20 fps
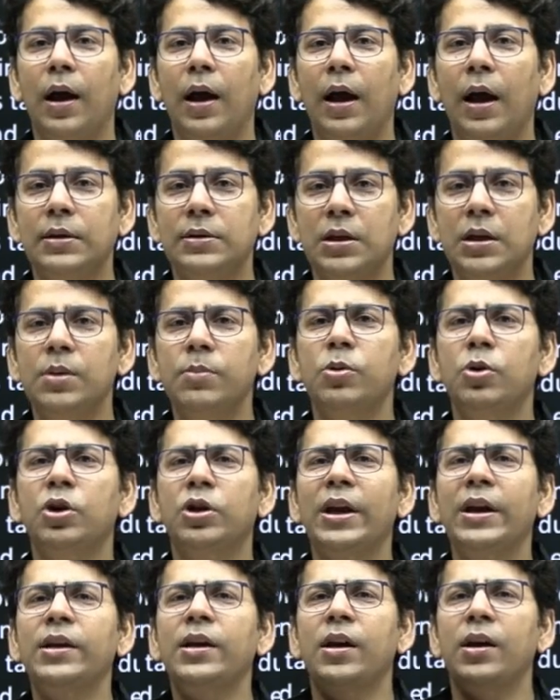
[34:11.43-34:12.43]

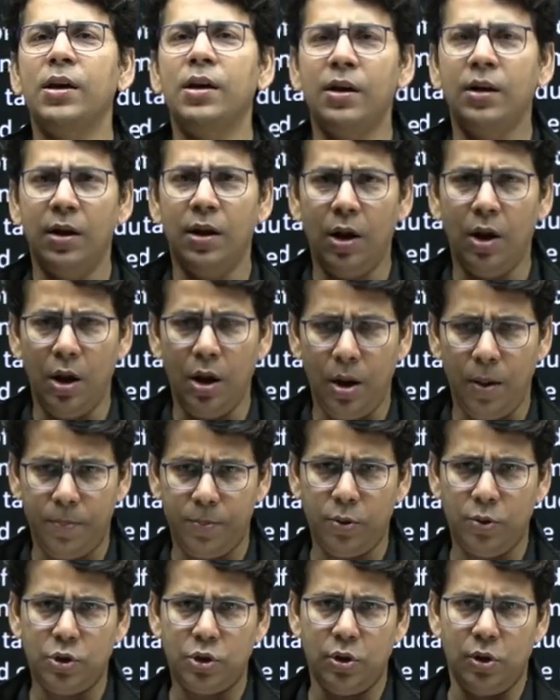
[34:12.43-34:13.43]
humanitarian
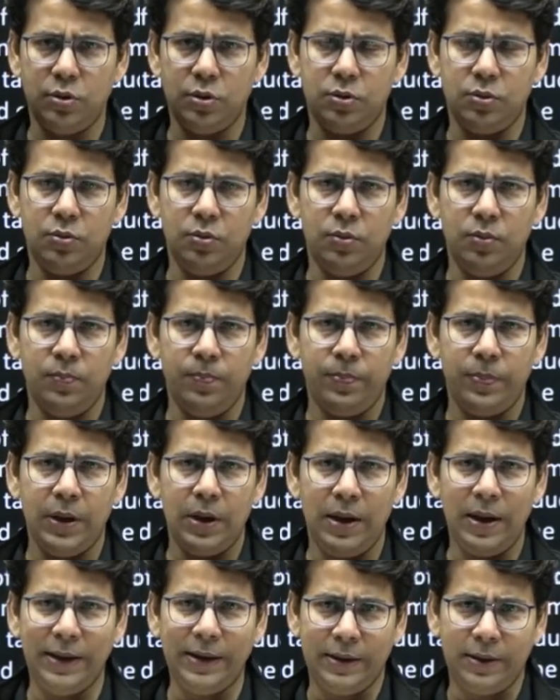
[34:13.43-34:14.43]
approach also,
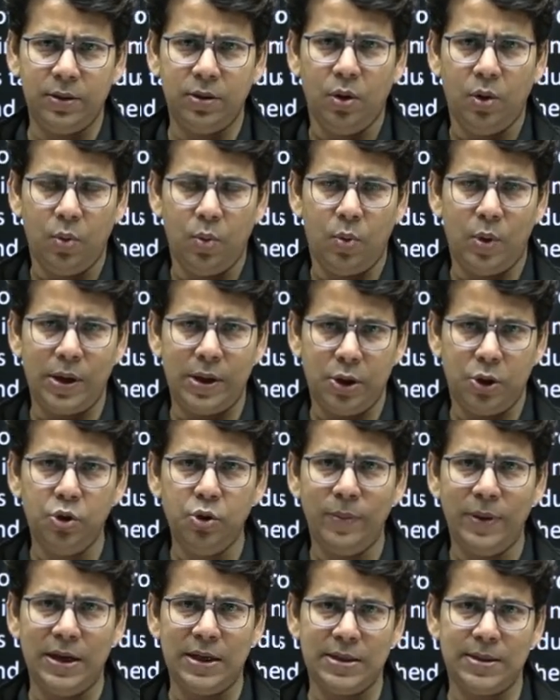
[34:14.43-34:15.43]
like what
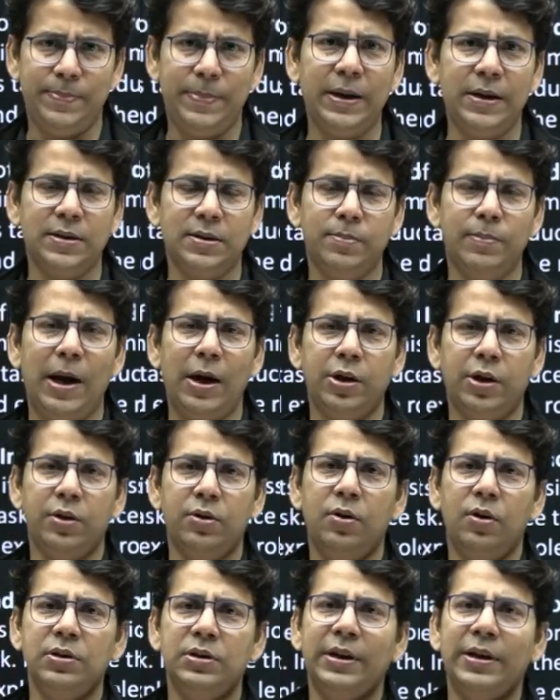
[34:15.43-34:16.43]
human aspects
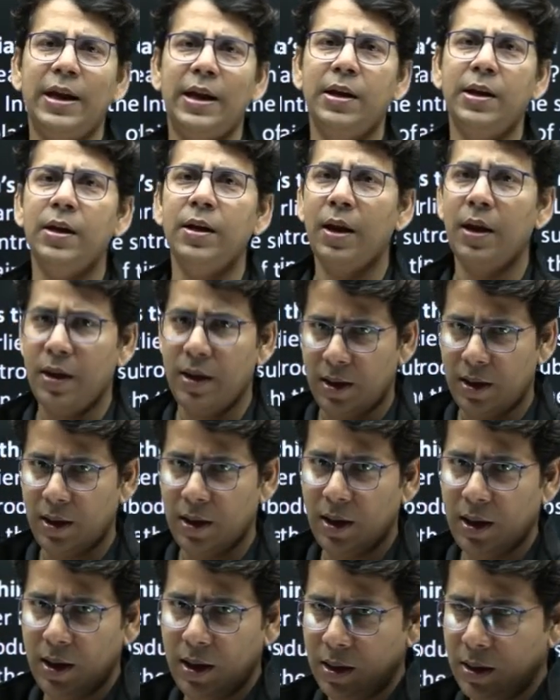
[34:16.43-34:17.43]
biotechnology can
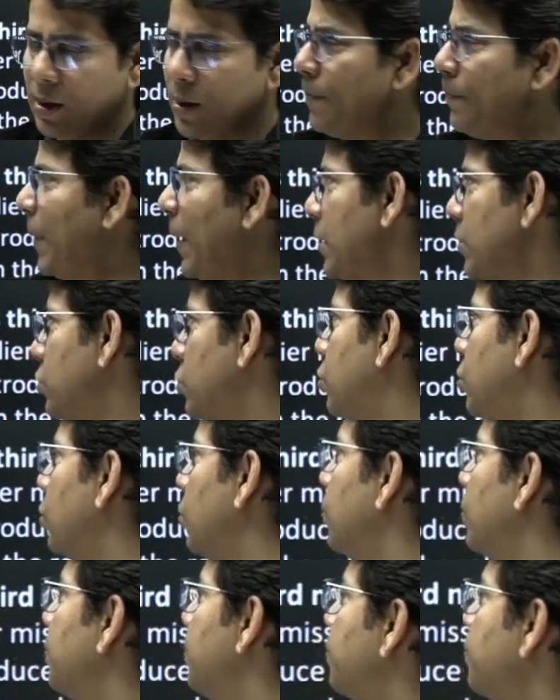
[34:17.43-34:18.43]
encompass through.
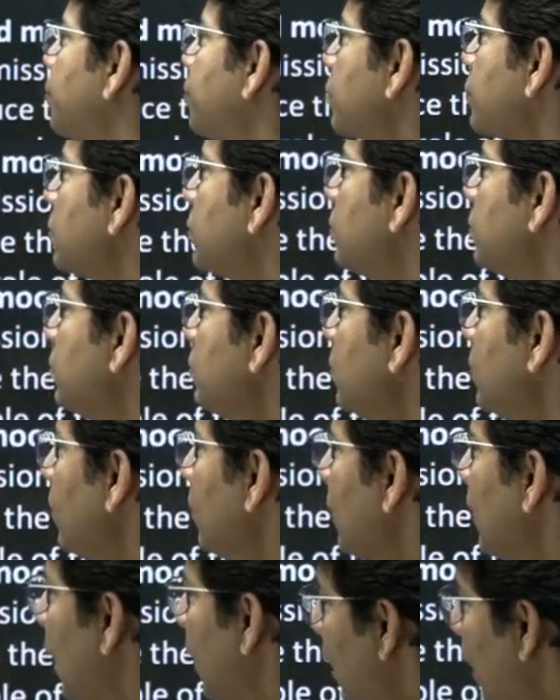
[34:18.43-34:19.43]

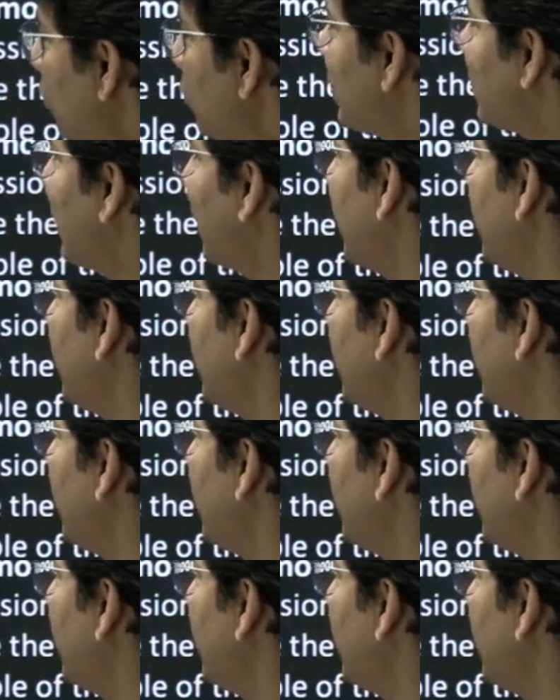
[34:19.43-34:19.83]
Now the second